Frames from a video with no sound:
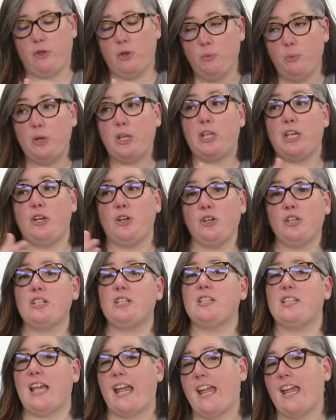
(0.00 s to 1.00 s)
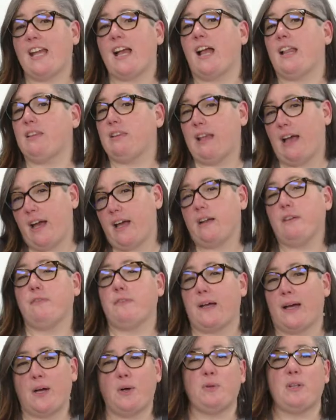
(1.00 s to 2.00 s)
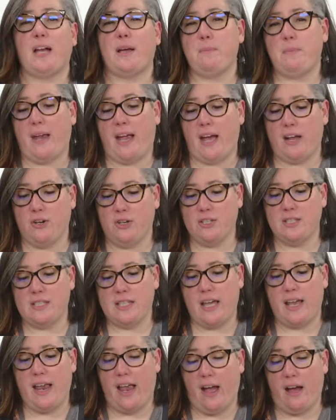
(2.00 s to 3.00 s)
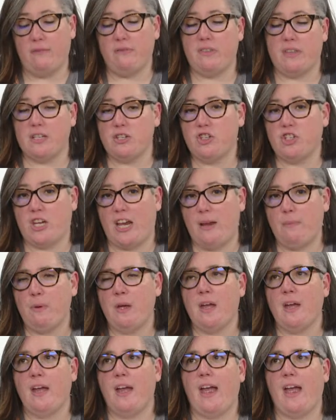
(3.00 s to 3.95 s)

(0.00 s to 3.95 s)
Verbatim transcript: you really could take a lot of cowlette patterns that have this shape